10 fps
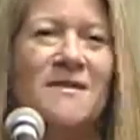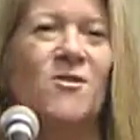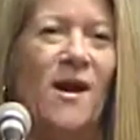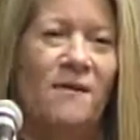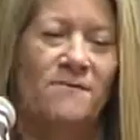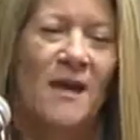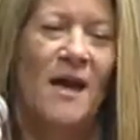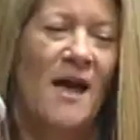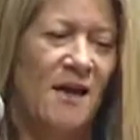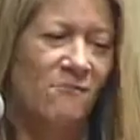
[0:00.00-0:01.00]
great.
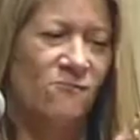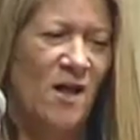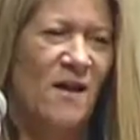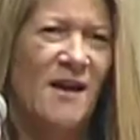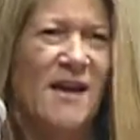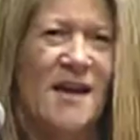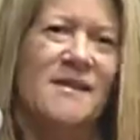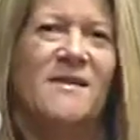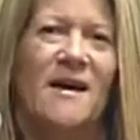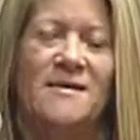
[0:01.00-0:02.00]
And I'll kind of
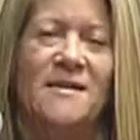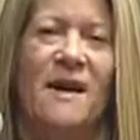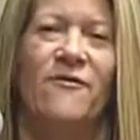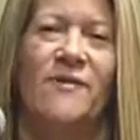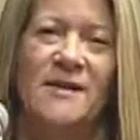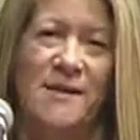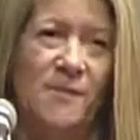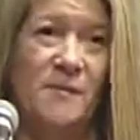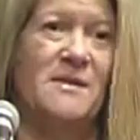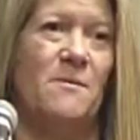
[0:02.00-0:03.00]
get to that stuff because I'm
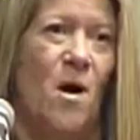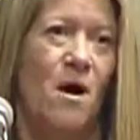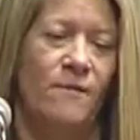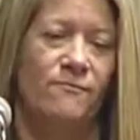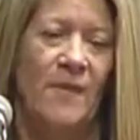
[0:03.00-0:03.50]
a busy mom,